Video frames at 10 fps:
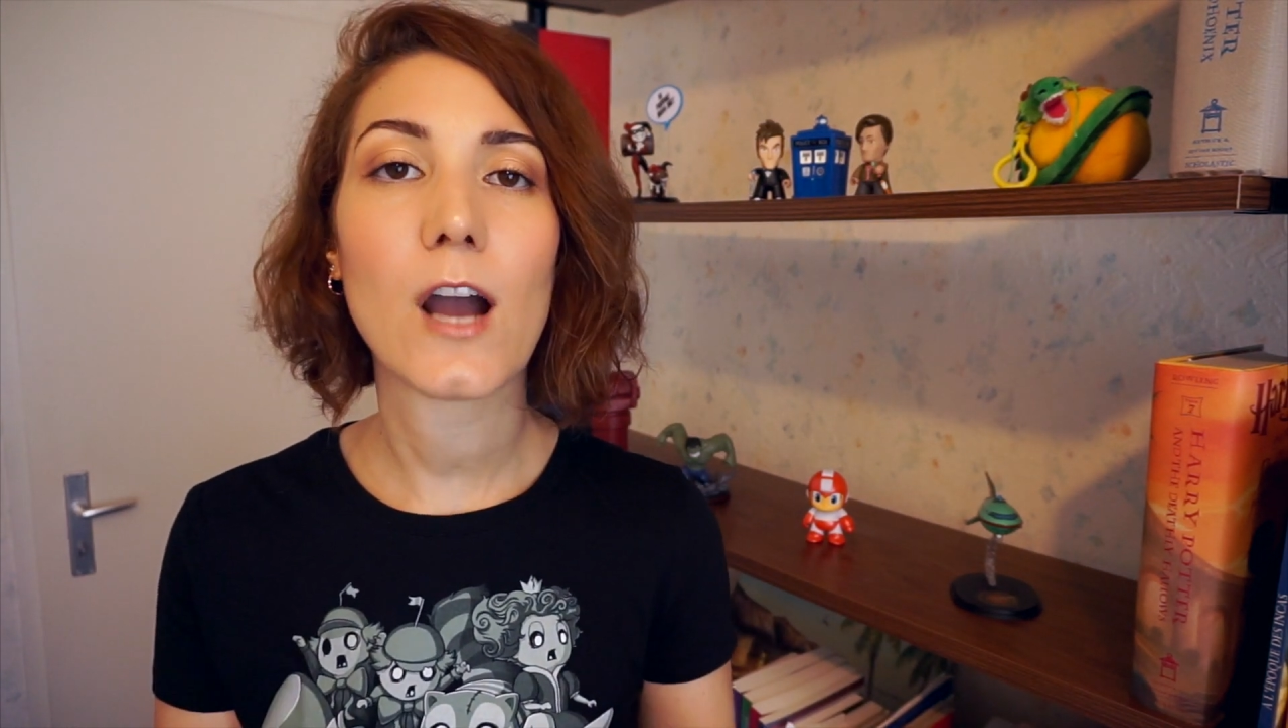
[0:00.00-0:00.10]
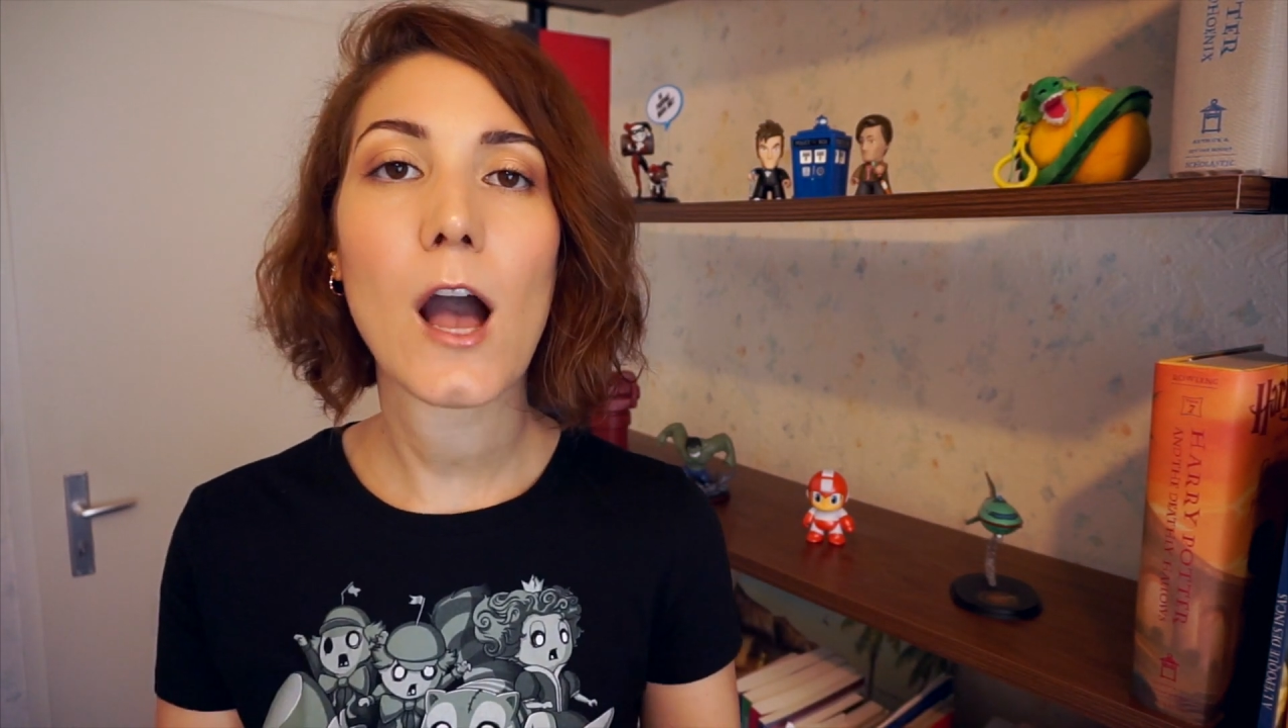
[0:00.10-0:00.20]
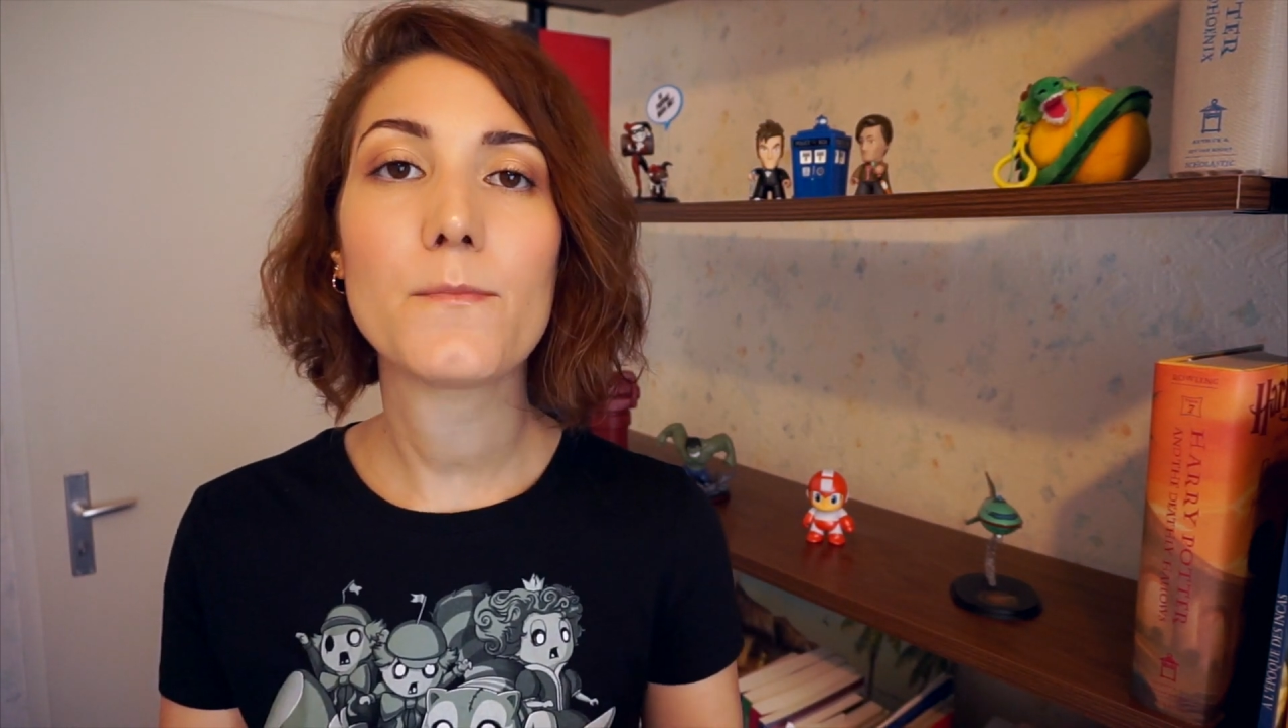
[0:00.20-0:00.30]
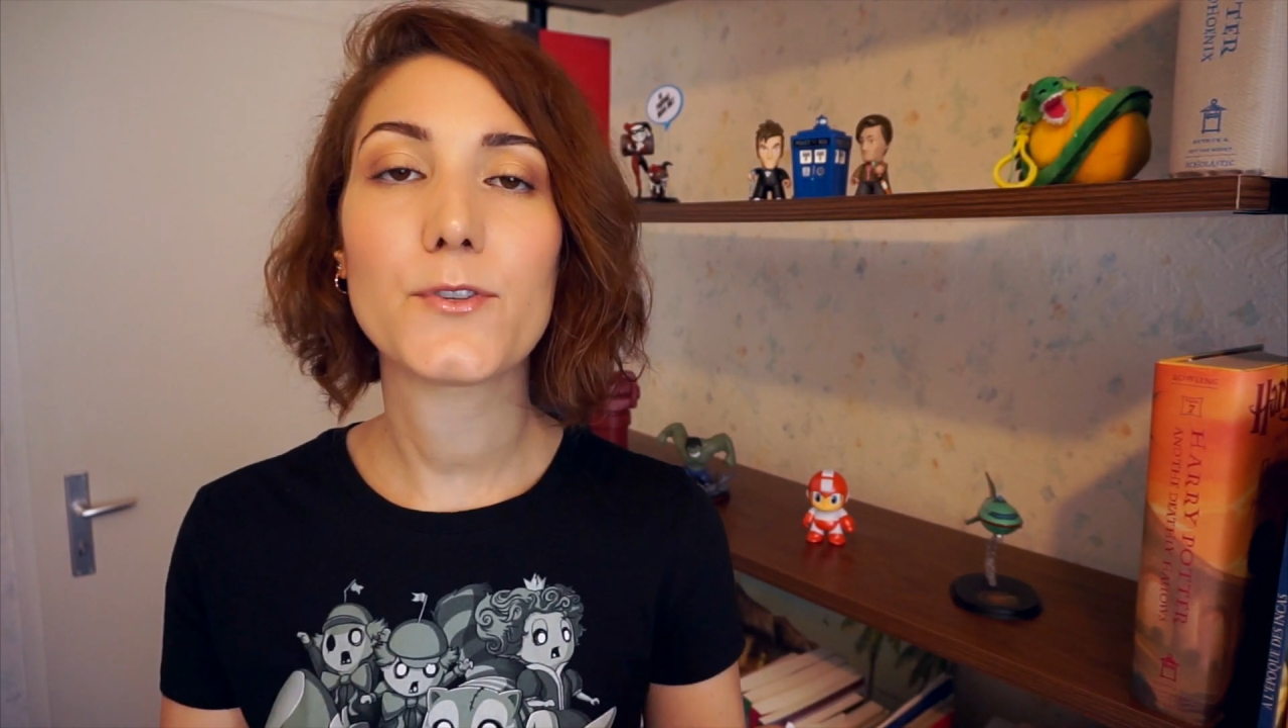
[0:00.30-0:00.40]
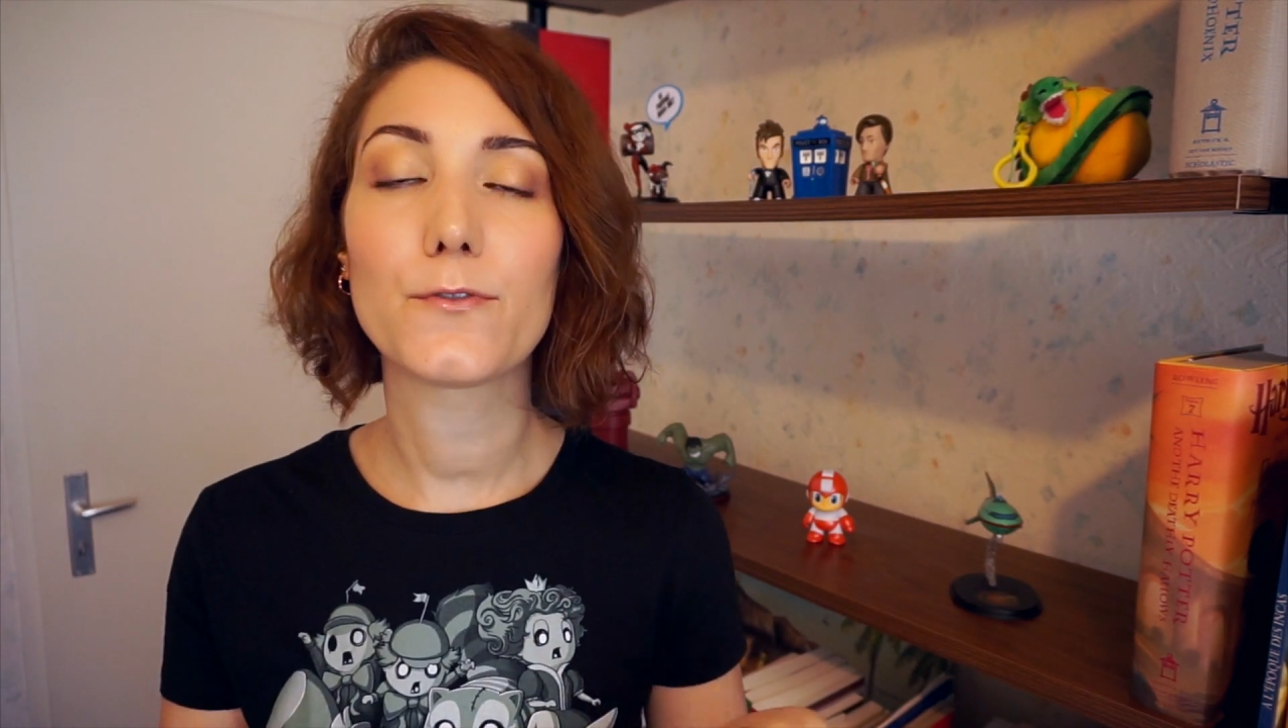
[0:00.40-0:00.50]

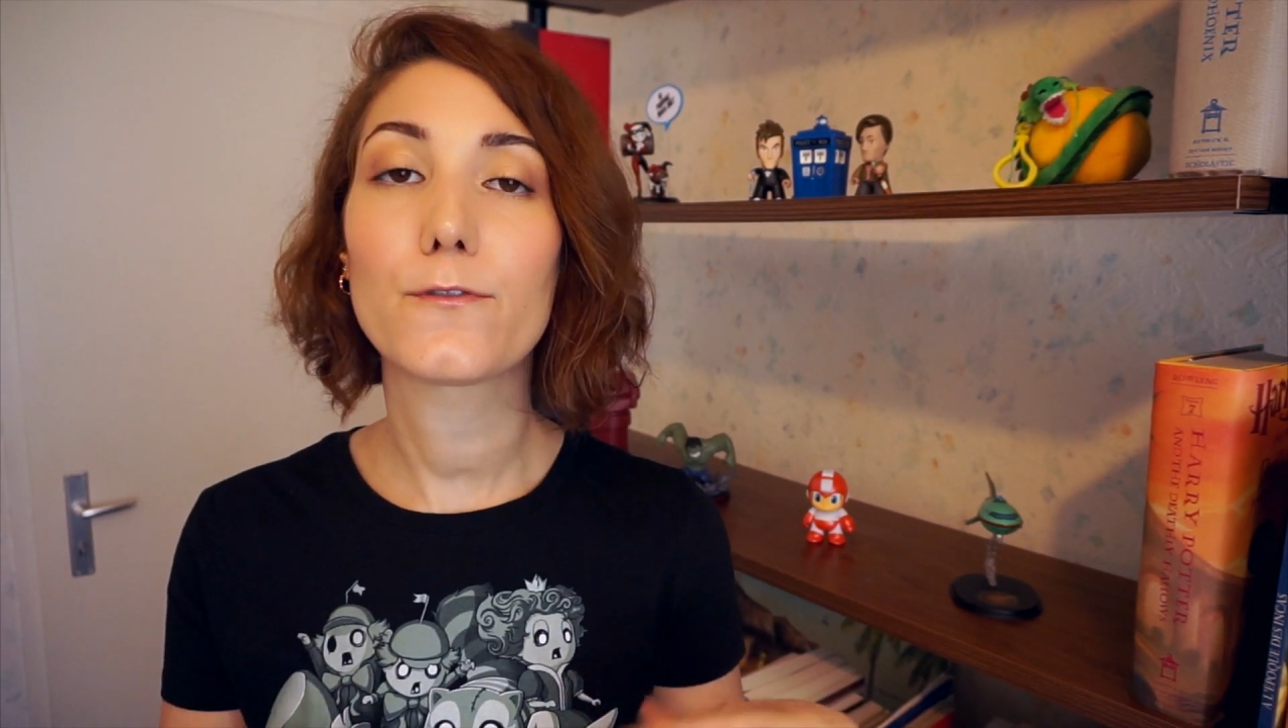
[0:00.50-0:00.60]
come to